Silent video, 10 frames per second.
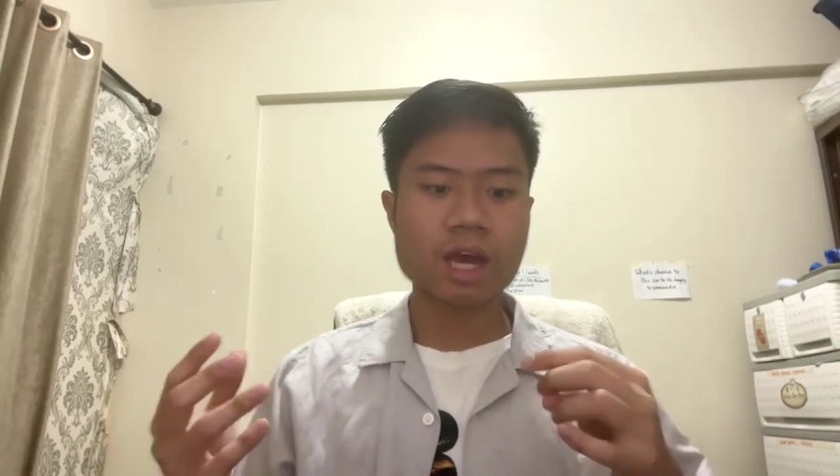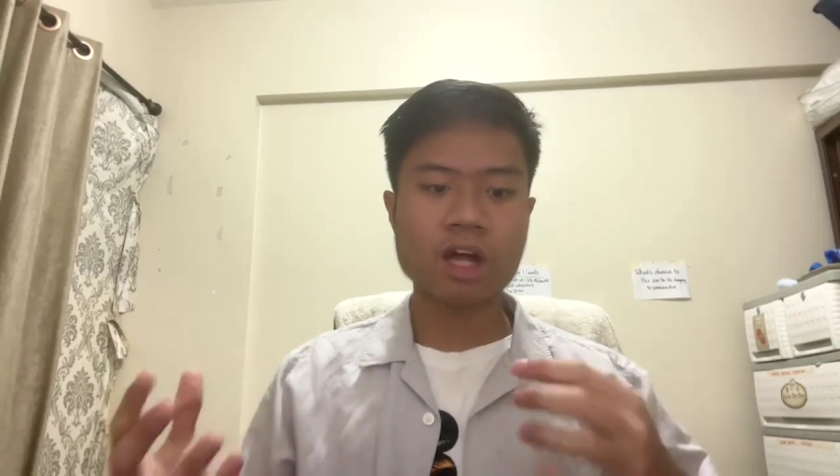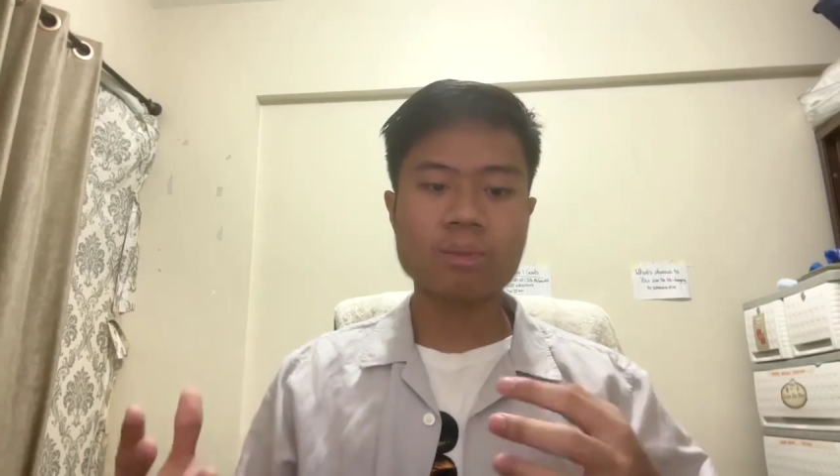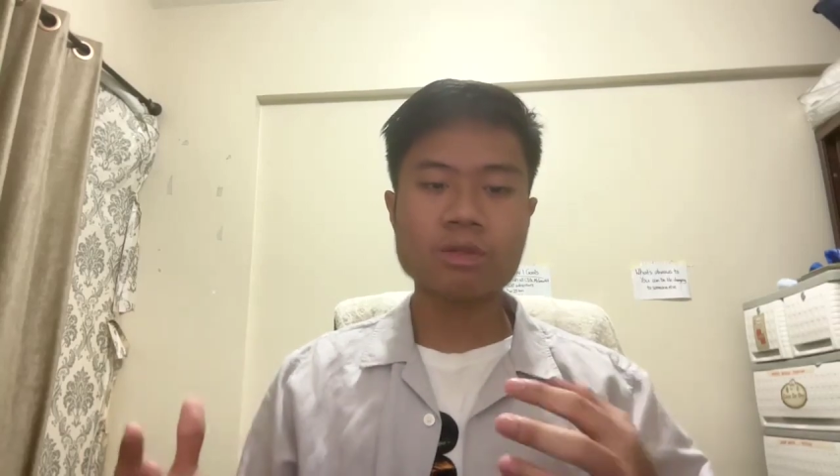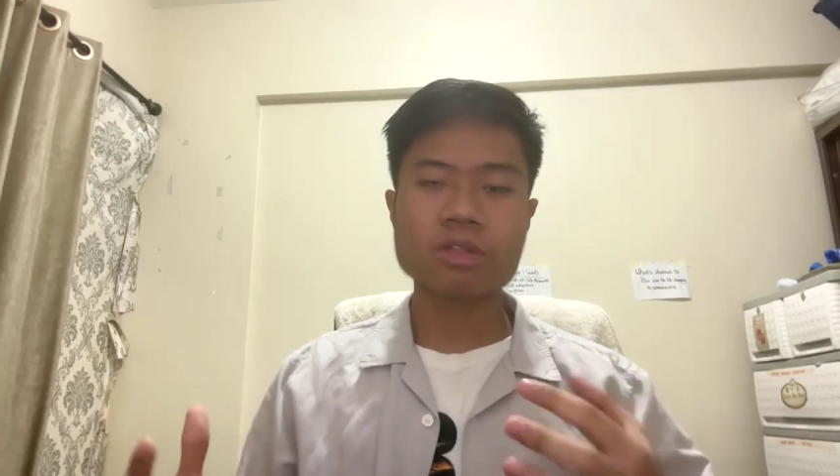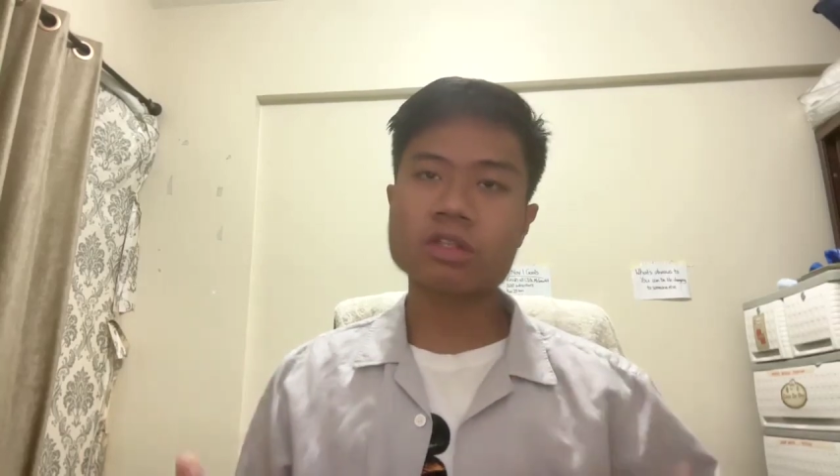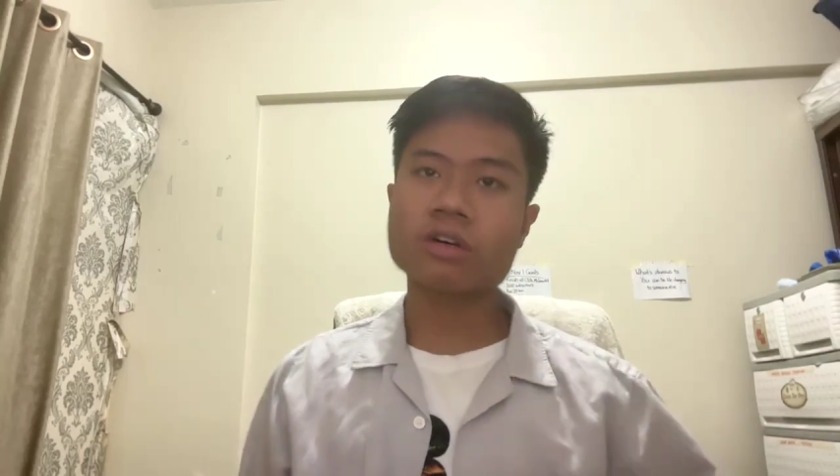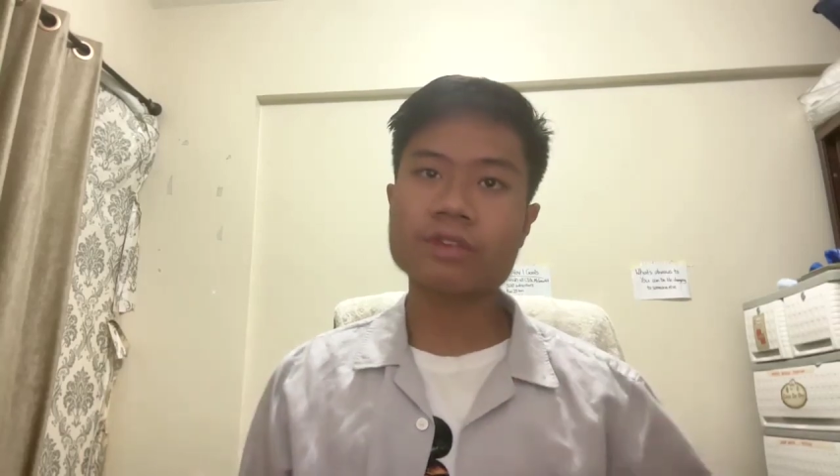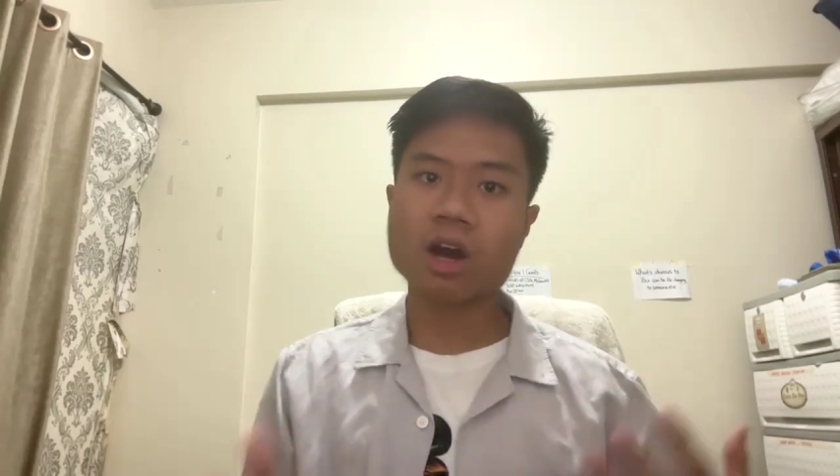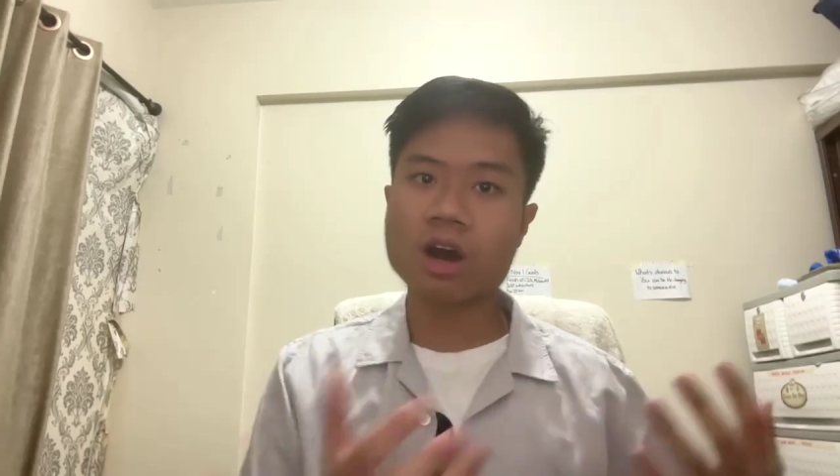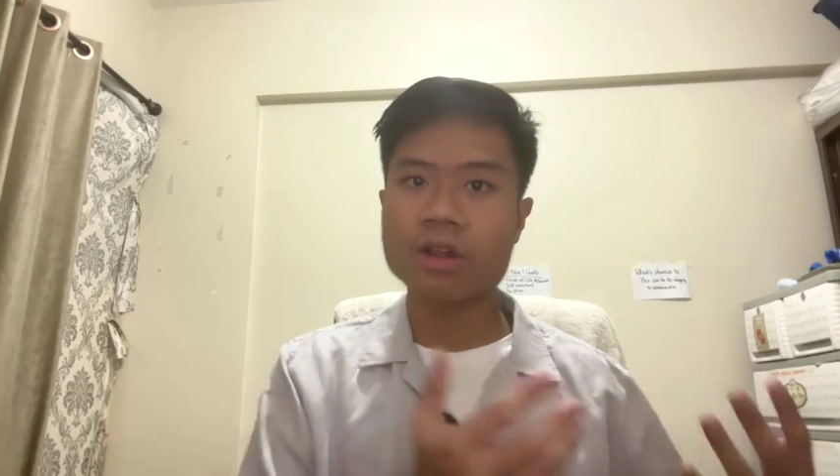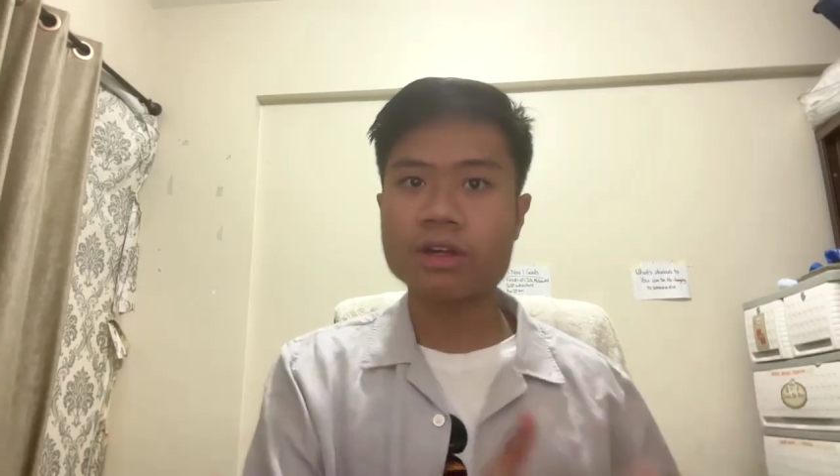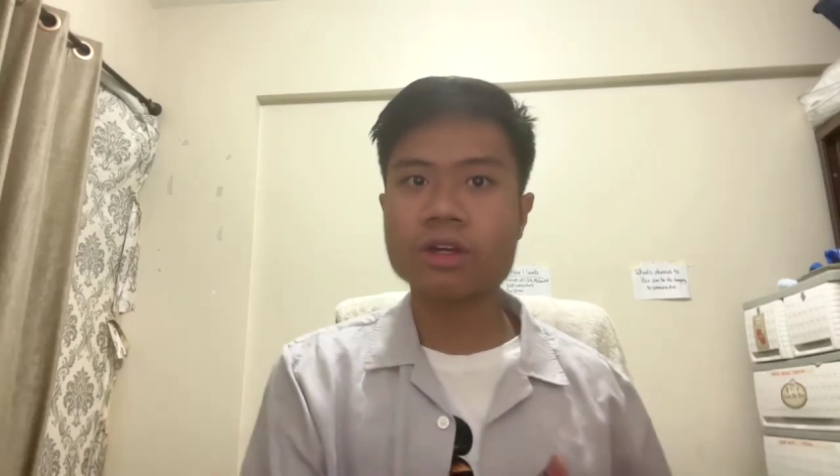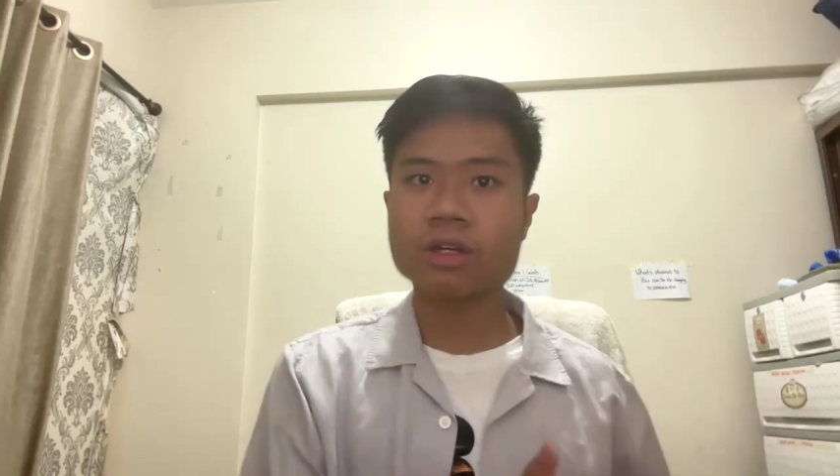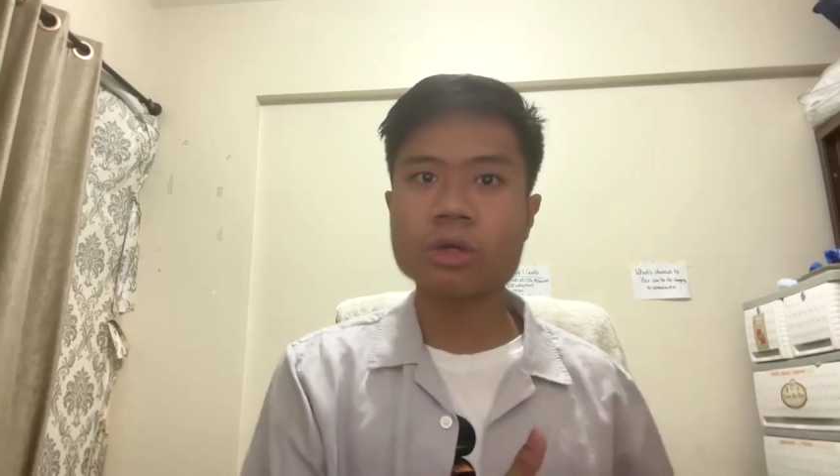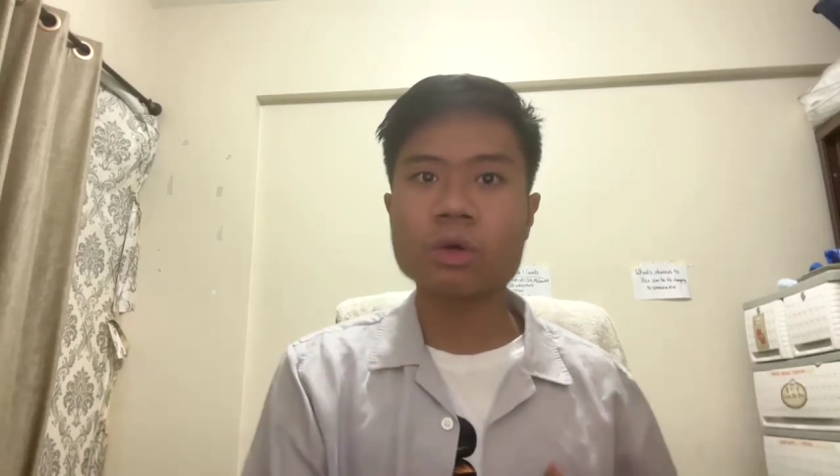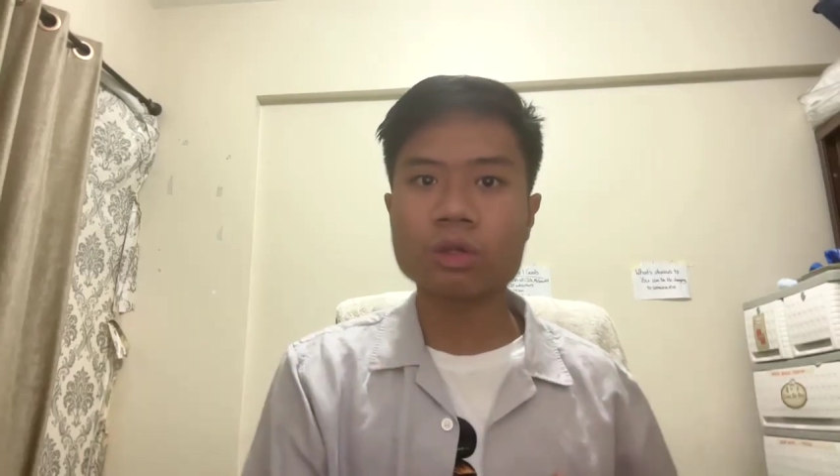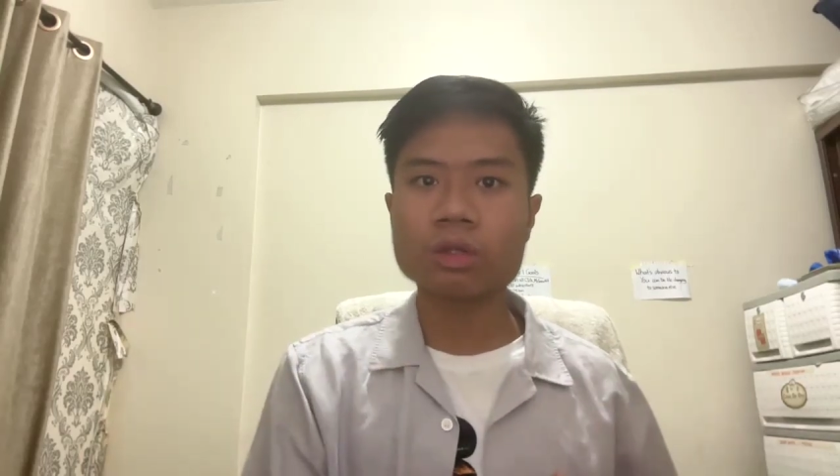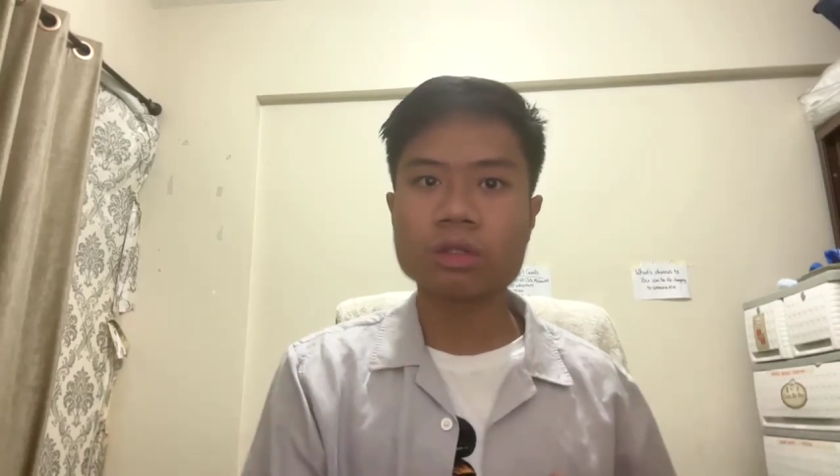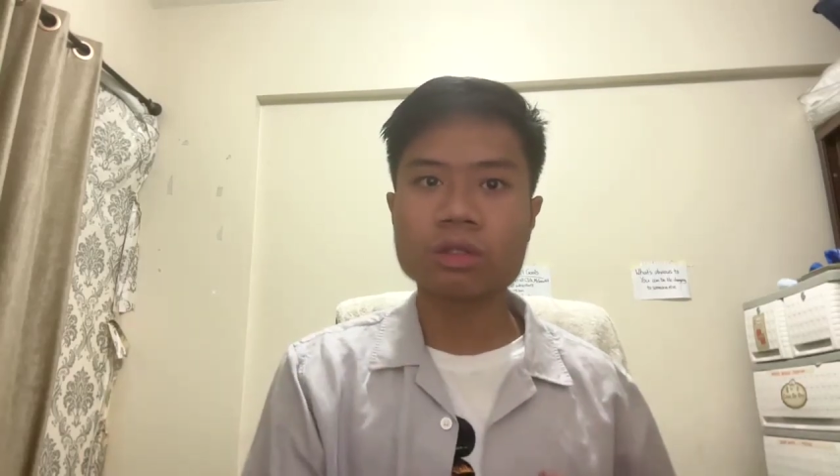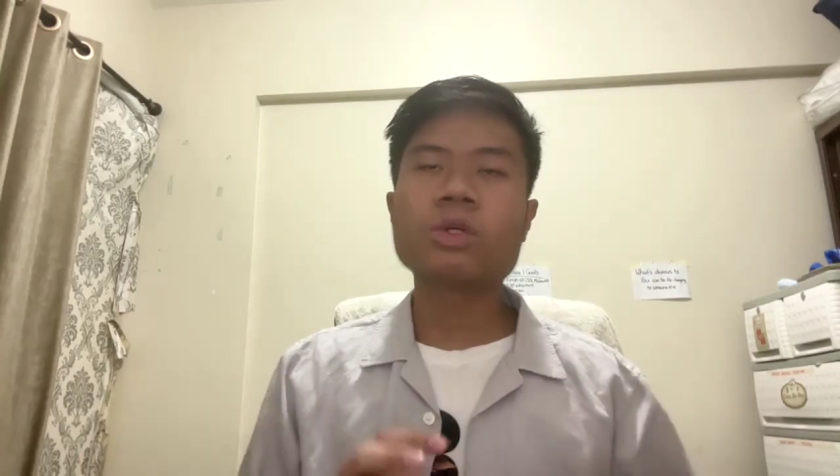help you solve the other goal,